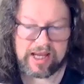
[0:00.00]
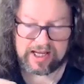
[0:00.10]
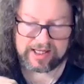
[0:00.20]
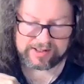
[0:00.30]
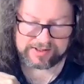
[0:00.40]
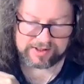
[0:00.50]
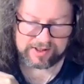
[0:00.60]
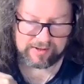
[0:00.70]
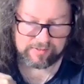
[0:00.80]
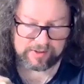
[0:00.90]
And
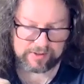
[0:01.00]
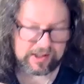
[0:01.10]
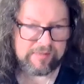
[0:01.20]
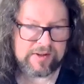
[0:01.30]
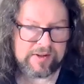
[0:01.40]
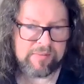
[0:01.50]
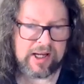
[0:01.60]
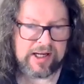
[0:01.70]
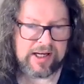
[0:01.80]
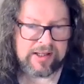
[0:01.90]
we'd love to
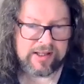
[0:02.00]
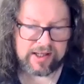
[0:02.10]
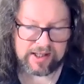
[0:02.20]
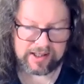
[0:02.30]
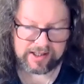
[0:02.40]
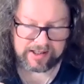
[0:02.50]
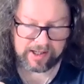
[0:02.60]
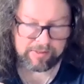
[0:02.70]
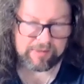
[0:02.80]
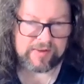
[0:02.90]
play a
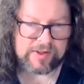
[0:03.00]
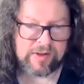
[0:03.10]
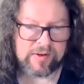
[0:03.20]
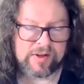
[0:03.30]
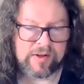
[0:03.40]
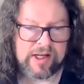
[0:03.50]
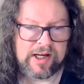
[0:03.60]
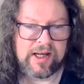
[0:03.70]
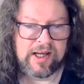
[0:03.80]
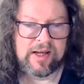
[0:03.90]
couple of these songs on there.